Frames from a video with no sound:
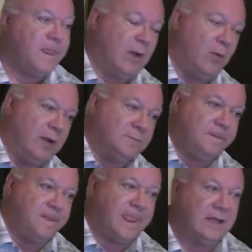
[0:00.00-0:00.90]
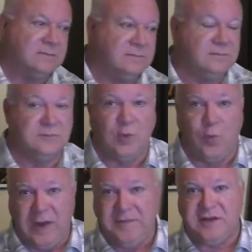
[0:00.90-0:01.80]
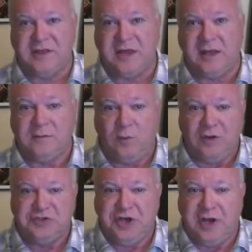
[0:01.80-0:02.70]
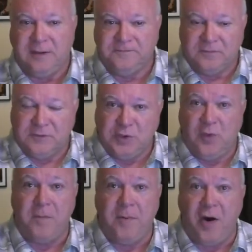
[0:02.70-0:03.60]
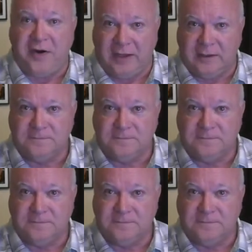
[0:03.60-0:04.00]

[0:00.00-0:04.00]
Well, the women said, Why don't you come to our party?